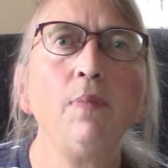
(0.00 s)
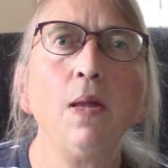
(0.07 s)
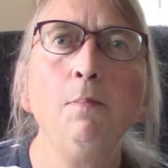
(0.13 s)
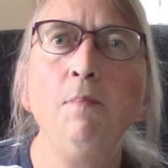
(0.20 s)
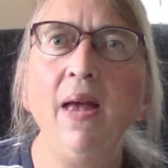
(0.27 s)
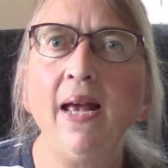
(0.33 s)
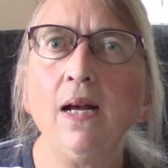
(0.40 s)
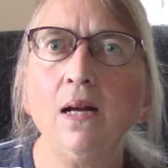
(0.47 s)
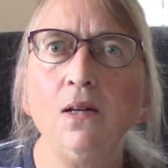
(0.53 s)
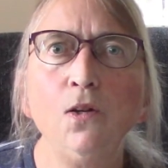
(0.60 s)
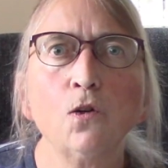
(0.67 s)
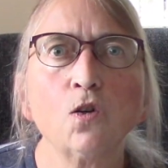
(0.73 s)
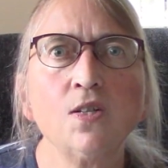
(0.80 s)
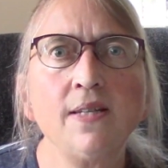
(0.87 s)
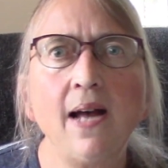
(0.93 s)
Make
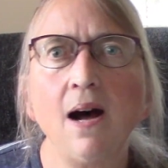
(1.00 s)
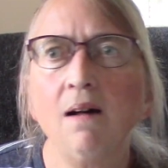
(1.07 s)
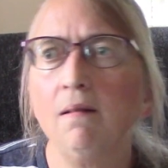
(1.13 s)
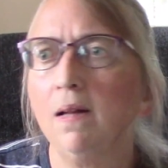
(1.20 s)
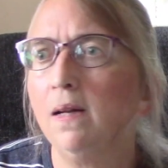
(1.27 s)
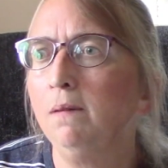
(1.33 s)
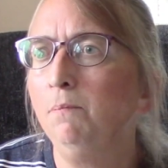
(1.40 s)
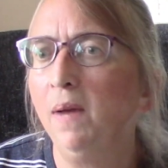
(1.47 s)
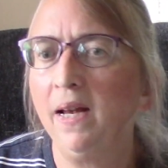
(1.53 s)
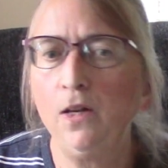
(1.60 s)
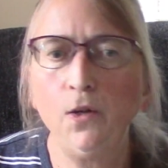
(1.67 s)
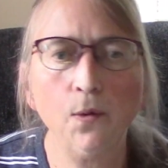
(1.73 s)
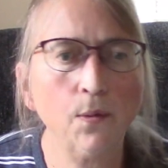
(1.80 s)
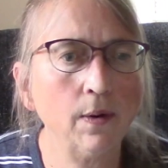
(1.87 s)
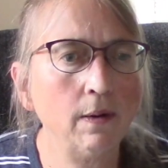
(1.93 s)
your salad,
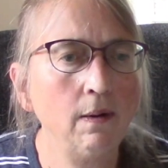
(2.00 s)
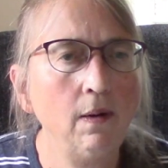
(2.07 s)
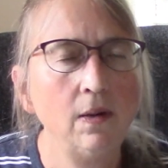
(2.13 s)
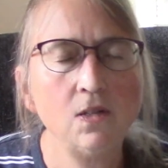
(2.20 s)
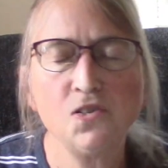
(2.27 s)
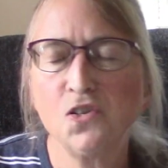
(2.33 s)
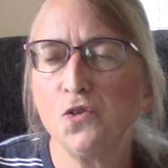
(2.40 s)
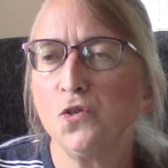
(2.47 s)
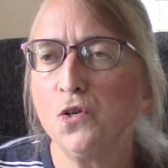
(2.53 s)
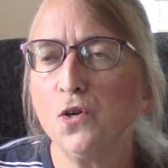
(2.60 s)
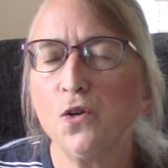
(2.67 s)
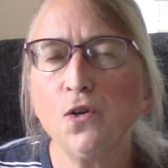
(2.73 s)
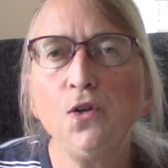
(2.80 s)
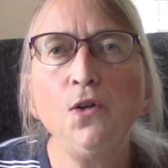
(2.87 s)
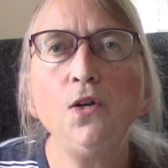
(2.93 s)
make your
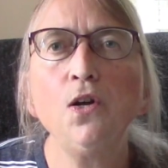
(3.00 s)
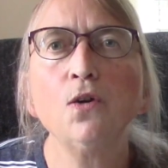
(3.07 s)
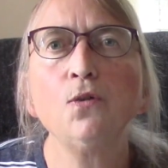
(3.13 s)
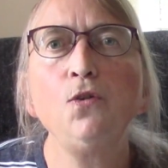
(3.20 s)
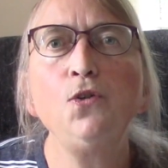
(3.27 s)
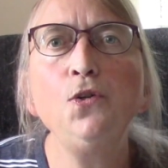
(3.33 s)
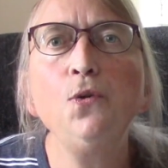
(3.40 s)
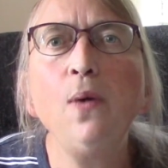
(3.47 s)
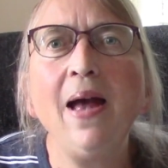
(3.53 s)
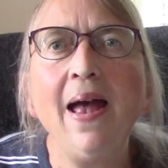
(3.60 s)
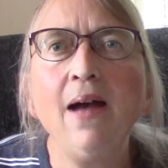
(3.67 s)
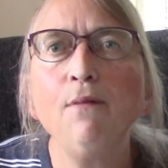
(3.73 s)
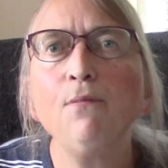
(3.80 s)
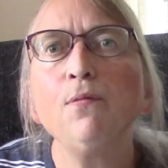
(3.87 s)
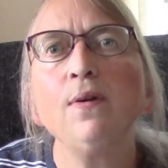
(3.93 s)
dessert, you know, do
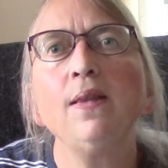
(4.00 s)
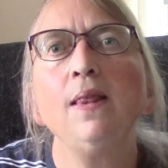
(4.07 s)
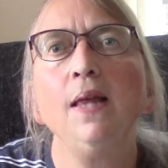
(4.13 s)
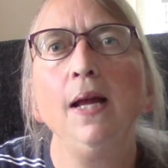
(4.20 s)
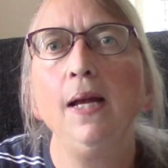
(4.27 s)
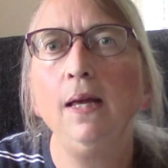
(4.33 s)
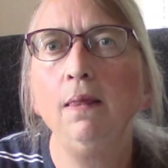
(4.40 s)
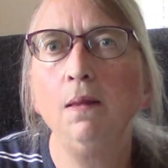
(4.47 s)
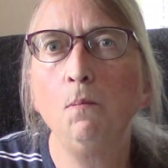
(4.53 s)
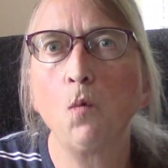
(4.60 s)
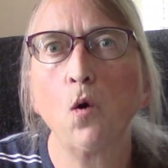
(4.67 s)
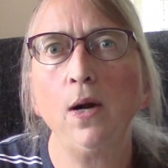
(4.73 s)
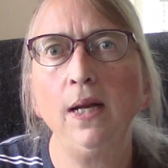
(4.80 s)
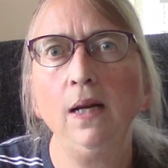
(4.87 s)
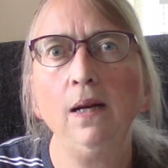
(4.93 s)
everything in the
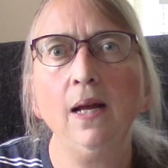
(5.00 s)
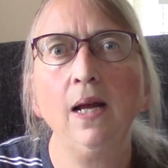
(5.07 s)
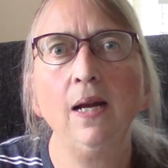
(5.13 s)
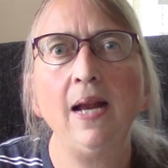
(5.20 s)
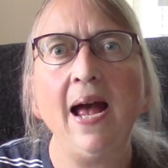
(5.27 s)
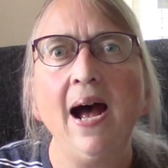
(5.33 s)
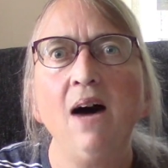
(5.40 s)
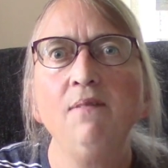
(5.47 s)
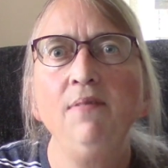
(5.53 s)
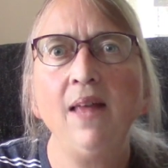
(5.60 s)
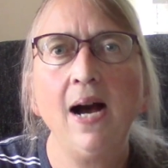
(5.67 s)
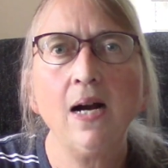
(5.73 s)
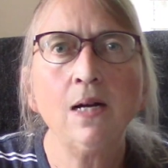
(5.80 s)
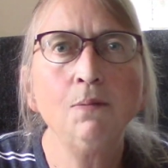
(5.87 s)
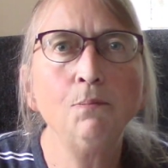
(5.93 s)
morning and have
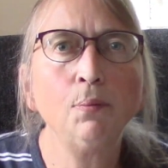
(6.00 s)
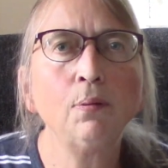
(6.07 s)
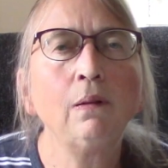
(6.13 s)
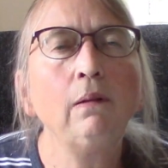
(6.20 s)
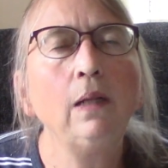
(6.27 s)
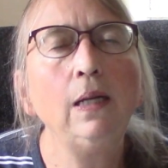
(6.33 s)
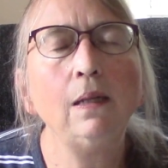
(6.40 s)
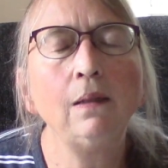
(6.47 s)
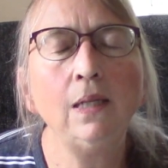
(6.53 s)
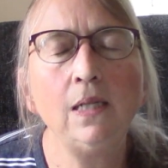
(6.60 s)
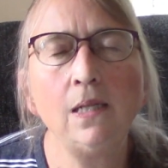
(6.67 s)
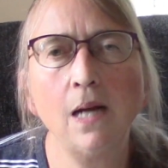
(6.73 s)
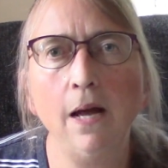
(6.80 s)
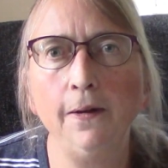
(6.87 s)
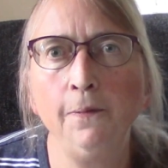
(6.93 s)
that completely
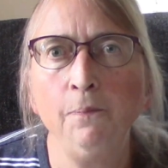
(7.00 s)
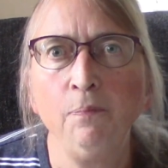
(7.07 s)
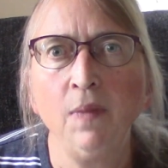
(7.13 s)
done.